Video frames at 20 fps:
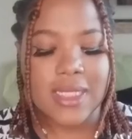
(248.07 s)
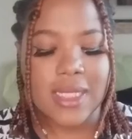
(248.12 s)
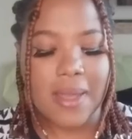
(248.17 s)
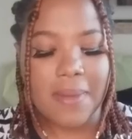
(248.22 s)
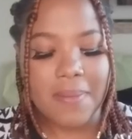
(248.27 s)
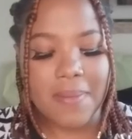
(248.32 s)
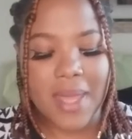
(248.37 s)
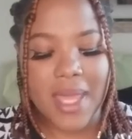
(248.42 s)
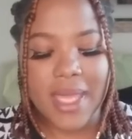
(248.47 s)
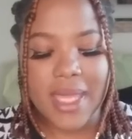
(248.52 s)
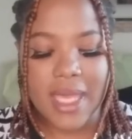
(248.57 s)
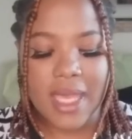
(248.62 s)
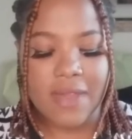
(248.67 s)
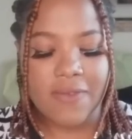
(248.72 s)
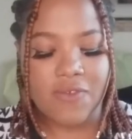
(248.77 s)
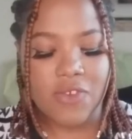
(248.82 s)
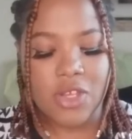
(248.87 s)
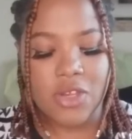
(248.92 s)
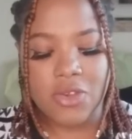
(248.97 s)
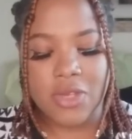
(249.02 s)
make
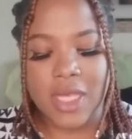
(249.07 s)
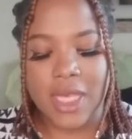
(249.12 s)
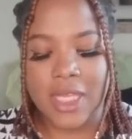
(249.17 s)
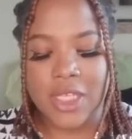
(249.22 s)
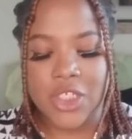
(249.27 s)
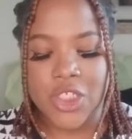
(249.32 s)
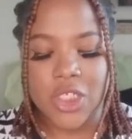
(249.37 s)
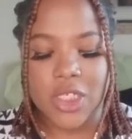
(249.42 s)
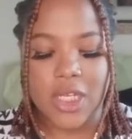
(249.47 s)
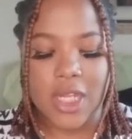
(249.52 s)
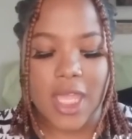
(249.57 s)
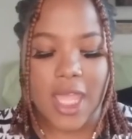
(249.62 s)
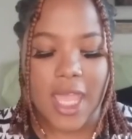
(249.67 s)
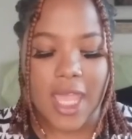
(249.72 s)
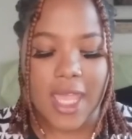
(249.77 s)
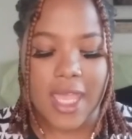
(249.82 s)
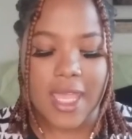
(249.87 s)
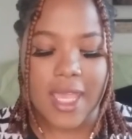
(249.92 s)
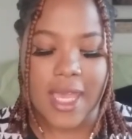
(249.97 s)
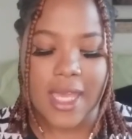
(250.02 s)
every occasion
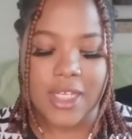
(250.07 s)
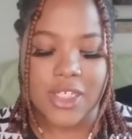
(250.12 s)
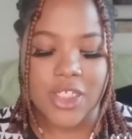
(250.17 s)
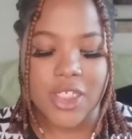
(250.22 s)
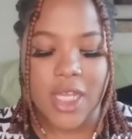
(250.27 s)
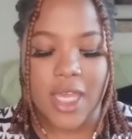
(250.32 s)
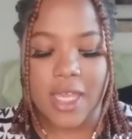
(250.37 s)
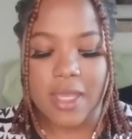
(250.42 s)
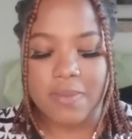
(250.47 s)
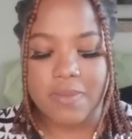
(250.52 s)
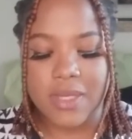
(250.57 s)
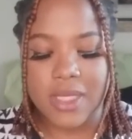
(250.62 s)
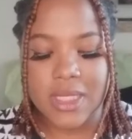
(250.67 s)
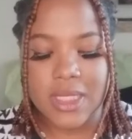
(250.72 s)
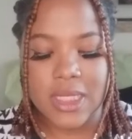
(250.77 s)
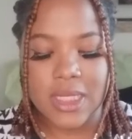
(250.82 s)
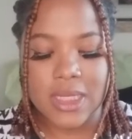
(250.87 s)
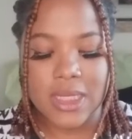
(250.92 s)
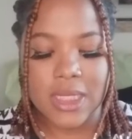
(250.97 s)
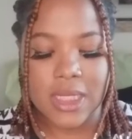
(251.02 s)
a hashtag BT
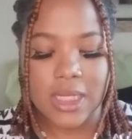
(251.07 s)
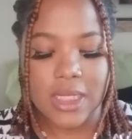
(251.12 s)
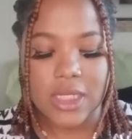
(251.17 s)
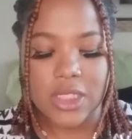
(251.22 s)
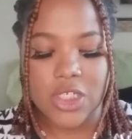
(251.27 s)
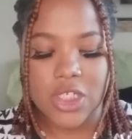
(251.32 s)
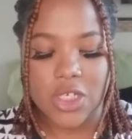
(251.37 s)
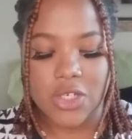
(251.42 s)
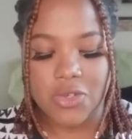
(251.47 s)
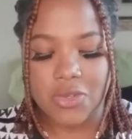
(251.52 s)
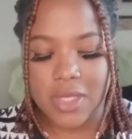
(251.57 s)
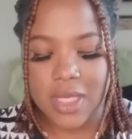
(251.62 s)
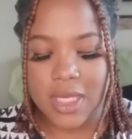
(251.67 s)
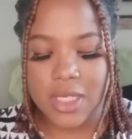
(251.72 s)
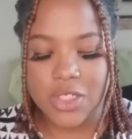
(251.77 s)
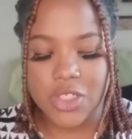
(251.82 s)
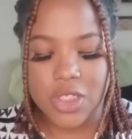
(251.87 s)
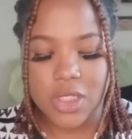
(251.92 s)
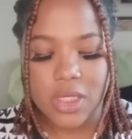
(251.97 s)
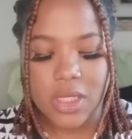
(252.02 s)
signature
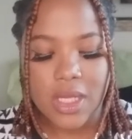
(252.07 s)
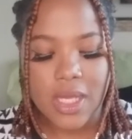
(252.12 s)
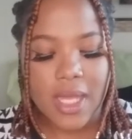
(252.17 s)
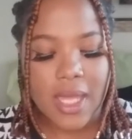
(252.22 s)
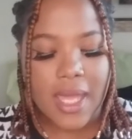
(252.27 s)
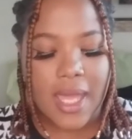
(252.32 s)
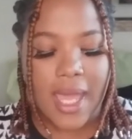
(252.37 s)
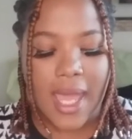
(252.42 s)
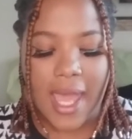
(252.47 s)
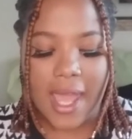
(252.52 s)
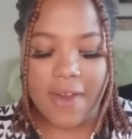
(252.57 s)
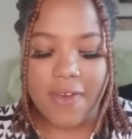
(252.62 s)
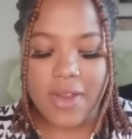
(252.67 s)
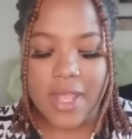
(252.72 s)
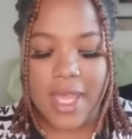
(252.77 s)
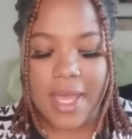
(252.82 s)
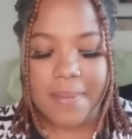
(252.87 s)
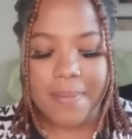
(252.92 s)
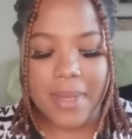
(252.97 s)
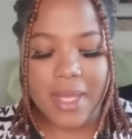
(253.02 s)
occasion. Hurry
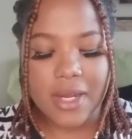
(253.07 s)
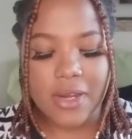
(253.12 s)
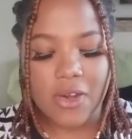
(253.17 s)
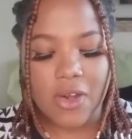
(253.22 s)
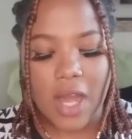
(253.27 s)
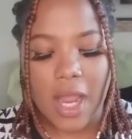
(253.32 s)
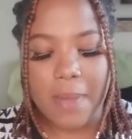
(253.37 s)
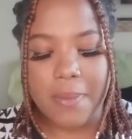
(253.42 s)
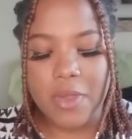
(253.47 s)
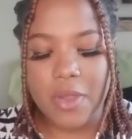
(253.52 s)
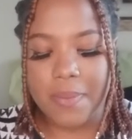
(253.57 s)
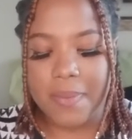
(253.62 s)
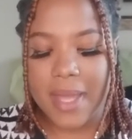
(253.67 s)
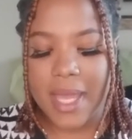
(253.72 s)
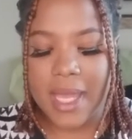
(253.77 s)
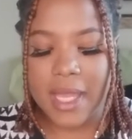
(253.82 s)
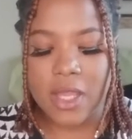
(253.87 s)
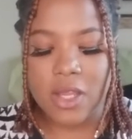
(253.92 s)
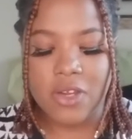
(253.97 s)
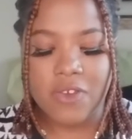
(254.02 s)
up and grab your
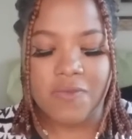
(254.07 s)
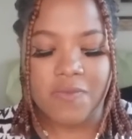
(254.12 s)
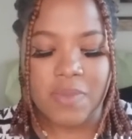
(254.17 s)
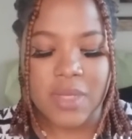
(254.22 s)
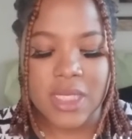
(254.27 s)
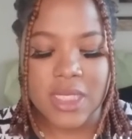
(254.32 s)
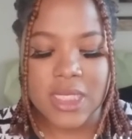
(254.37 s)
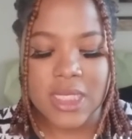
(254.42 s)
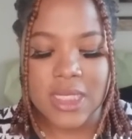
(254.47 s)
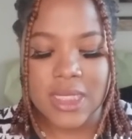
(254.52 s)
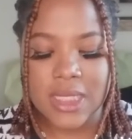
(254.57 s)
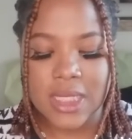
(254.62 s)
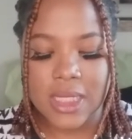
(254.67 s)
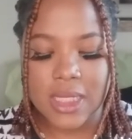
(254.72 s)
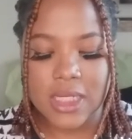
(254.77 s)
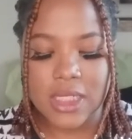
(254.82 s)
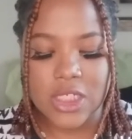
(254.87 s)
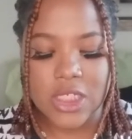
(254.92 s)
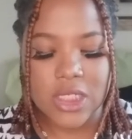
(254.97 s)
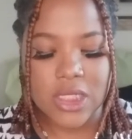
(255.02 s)
pack of BT
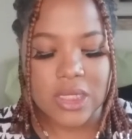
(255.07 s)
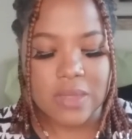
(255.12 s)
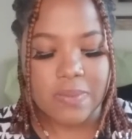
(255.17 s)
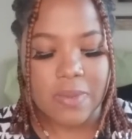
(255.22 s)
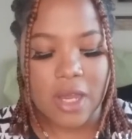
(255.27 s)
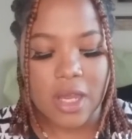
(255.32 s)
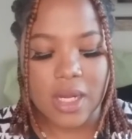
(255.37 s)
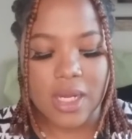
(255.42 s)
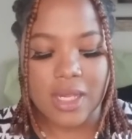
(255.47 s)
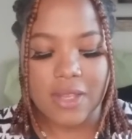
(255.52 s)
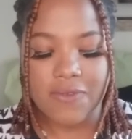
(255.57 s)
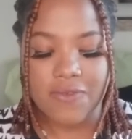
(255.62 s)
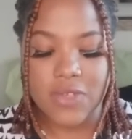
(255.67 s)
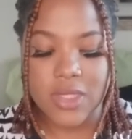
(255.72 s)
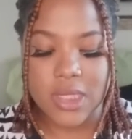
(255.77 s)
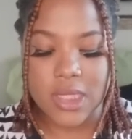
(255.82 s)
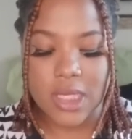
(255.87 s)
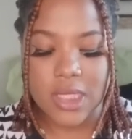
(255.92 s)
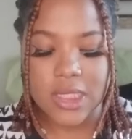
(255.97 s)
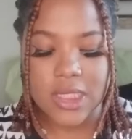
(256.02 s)
signature sparkling
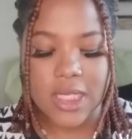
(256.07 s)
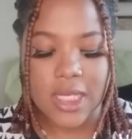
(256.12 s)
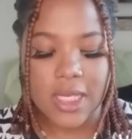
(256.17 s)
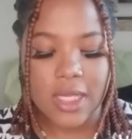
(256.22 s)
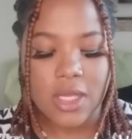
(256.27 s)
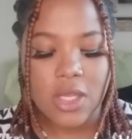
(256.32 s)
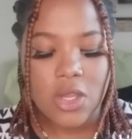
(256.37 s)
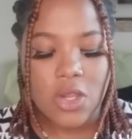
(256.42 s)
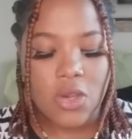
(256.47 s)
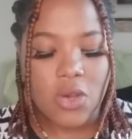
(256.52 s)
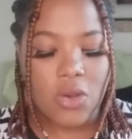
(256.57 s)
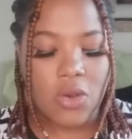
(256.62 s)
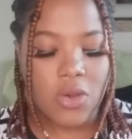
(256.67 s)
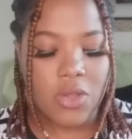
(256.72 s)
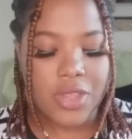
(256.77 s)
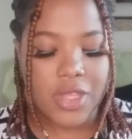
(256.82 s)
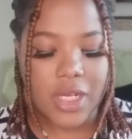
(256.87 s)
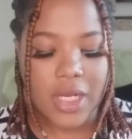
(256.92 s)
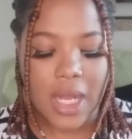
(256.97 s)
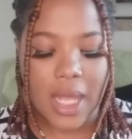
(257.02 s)
frizzante or
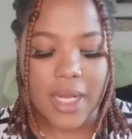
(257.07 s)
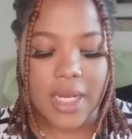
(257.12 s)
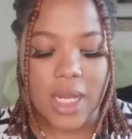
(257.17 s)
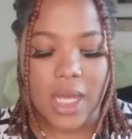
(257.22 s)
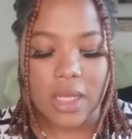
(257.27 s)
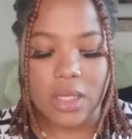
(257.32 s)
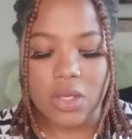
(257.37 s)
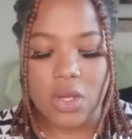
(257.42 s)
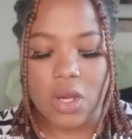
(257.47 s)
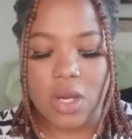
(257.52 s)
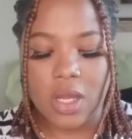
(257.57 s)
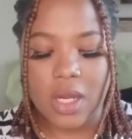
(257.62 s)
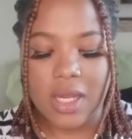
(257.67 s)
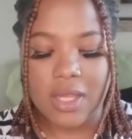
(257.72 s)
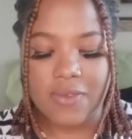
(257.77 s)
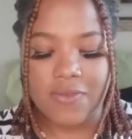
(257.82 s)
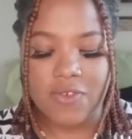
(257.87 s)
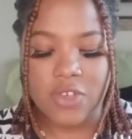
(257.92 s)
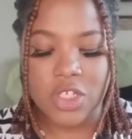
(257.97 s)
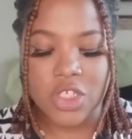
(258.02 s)
the non-alcoholic
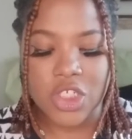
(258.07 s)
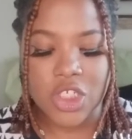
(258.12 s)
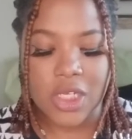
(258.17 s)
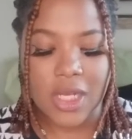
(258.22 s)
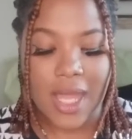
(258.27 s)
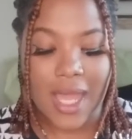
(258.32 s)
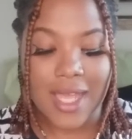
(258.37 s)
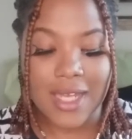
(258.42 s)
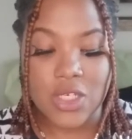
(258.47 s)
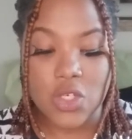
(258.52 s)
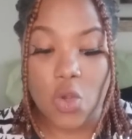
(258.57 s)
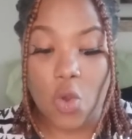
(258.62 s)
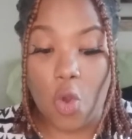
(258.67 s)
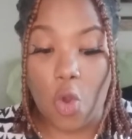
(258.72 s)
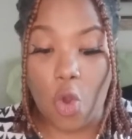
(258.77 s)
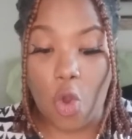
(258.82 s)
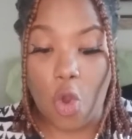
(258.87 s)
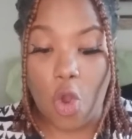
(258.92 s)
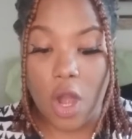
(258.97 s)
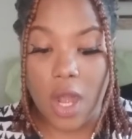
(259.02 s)
version at
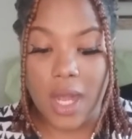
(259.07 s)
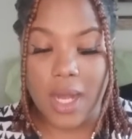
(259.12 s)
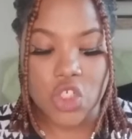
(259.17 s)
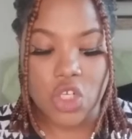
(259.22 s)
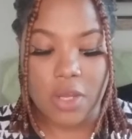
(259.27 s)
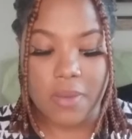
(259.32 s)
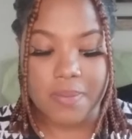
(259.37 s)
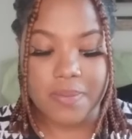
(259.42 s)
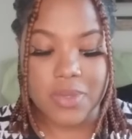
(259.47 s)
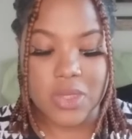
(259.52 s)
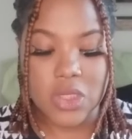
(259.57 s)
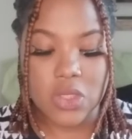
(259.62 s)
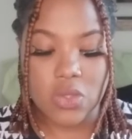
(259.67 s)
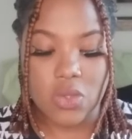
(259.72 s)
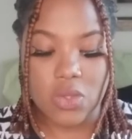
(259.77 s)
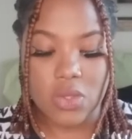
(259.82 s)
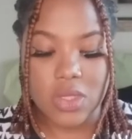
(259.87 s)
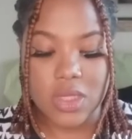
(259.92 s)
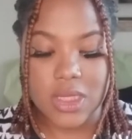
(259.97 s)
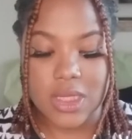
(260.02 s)
all
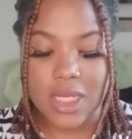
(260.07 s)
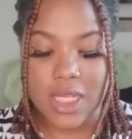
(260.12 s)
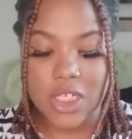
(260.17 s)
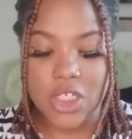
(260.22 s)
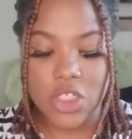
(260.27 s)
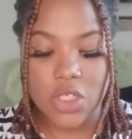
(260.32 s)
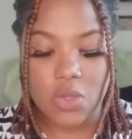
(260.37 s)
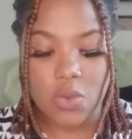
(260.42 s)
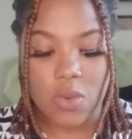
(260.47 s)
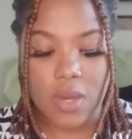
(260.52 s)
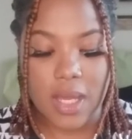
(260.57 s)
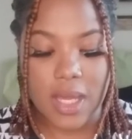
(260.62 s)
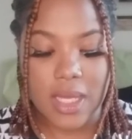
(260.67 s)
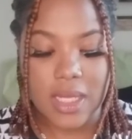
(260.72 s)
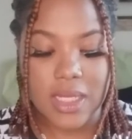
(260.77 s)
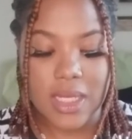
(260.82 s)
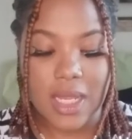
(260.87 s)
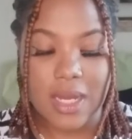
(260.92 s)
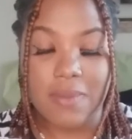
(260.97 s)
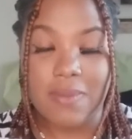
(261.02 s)
stores nationwide
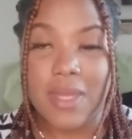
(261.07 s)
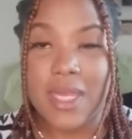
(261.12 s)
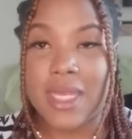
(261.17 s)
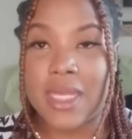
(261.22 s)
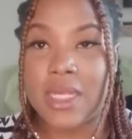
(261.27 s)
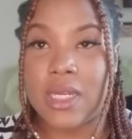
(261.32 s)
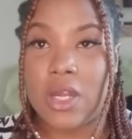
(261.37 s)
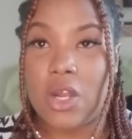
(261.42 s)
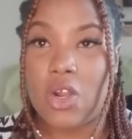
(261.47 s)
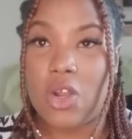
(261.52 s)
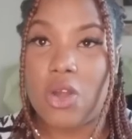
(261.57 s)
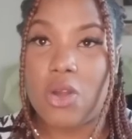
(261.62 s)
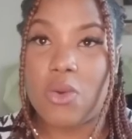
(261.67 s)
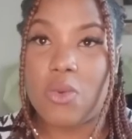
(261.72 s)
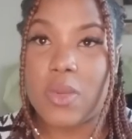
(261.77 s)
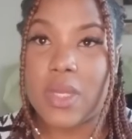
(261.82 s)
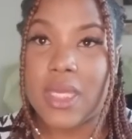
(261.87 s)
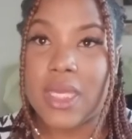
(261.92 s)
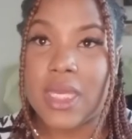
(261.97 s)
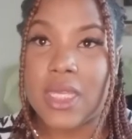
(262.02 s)
and make it a long
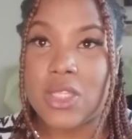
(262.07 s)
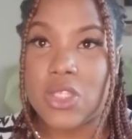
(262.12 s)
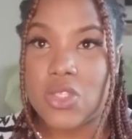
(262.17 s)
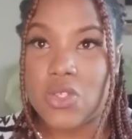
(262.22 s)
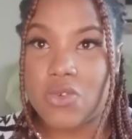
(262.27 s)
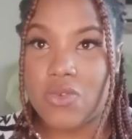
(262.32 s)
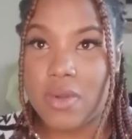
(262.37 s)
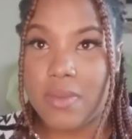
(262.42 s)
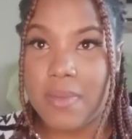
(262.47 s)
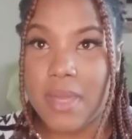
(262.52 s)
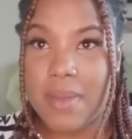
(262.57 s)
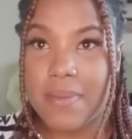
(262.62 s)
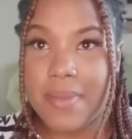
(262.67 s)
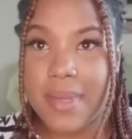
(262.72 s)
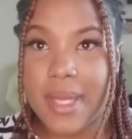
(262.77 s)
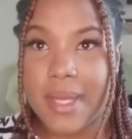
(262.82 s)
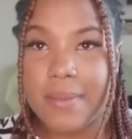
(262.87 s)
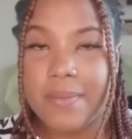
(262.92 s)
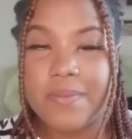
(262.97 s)
weekend to remember.